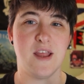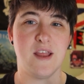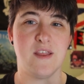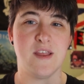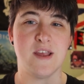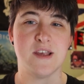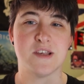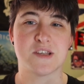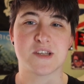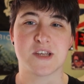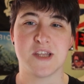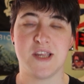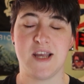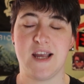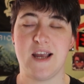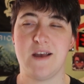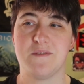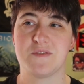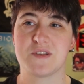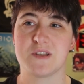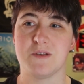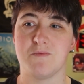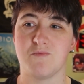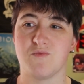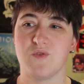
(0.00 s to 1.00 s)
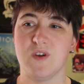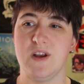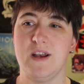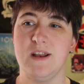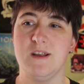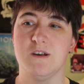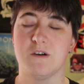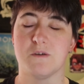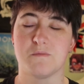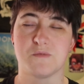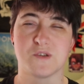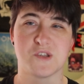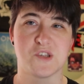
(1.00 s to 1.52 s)
it's gonna have some
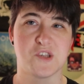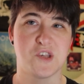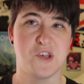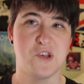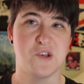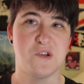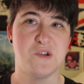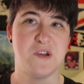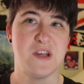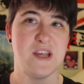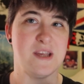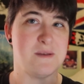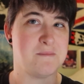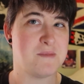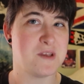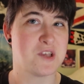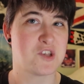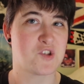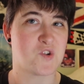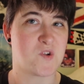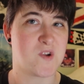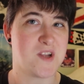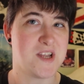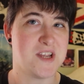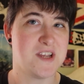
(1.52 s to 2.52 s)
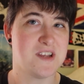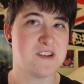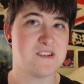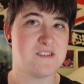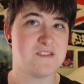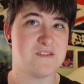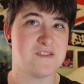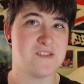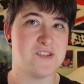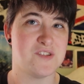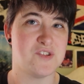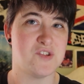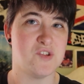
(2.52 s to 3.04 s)
really obscure imagery
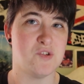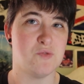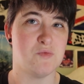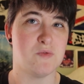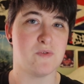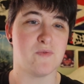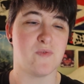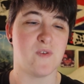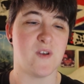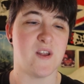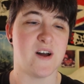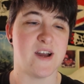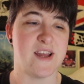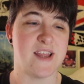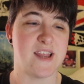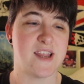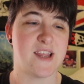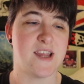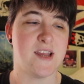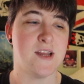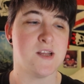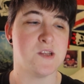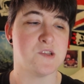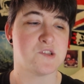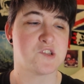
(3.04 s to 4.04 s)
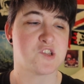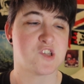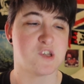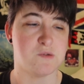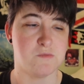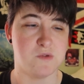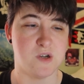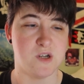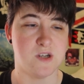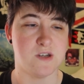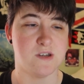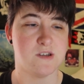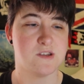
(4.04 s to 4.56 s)
to do with like
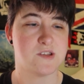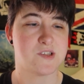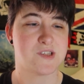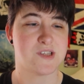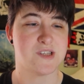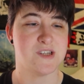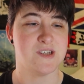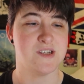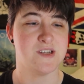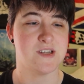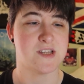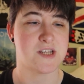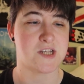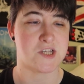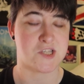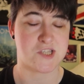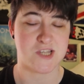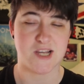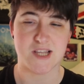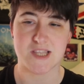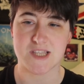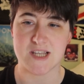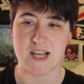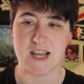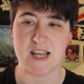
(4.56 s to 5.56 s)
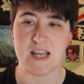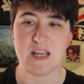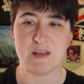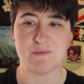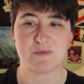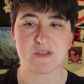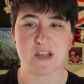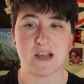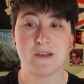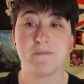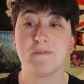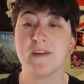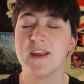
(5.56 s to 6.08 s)
instruments and cassette
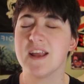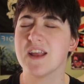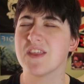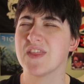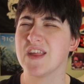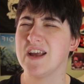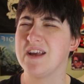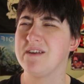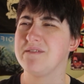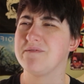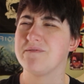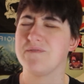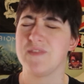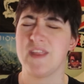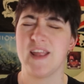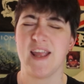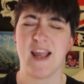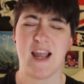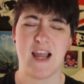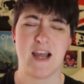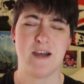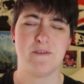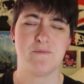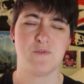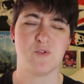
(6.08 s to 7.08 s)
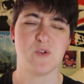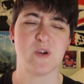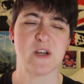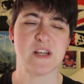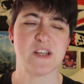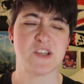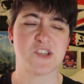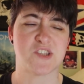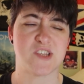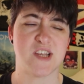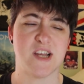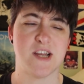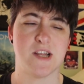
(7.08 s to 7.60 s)
tapes. I think they have
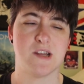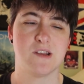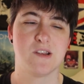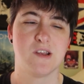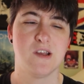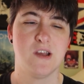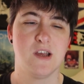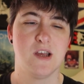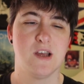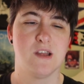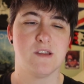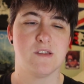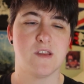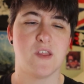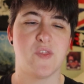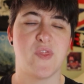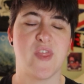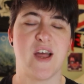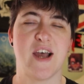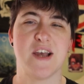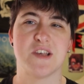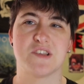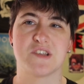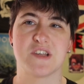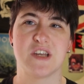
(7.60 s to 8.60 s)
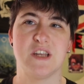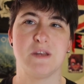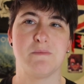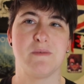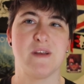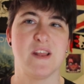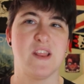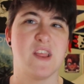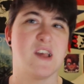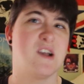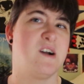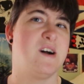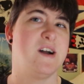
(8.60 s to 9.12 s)
already said that that's gonna
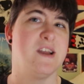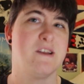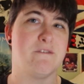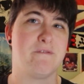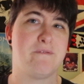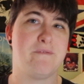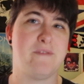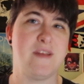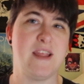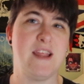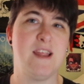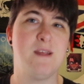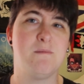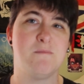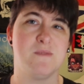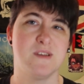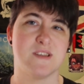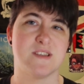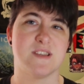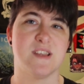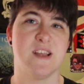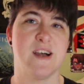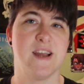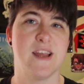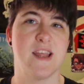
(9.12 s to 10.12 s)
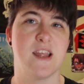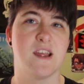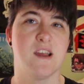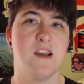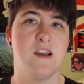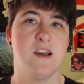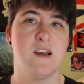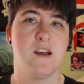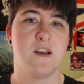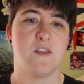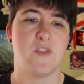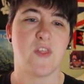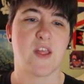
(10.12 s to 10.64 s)
be the kind of theme, is like
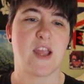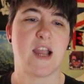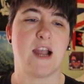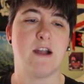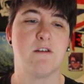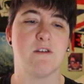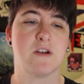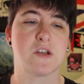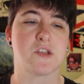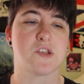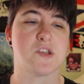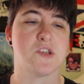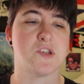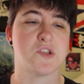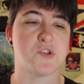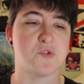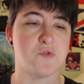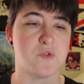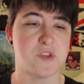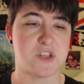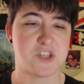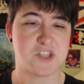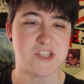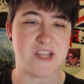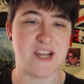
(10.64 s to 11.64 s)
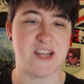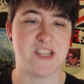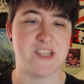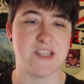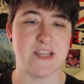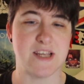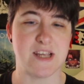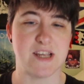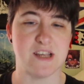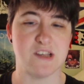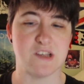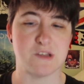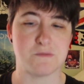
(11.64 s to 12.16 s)
the characters or the
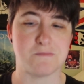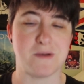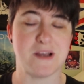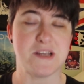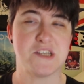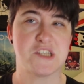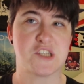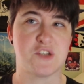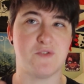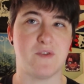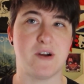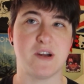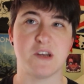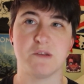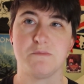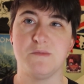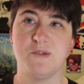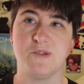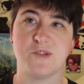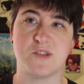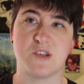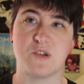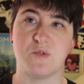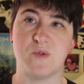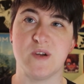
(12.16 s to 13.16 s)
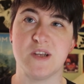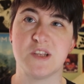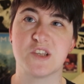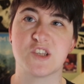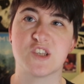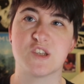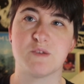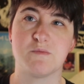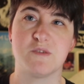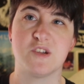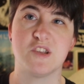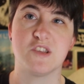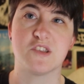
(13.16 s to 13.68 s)
setting is based around musical
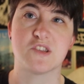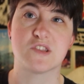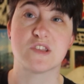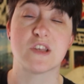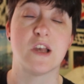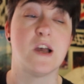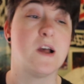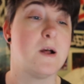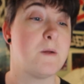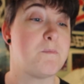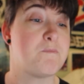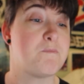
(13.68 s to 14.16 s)
instruments.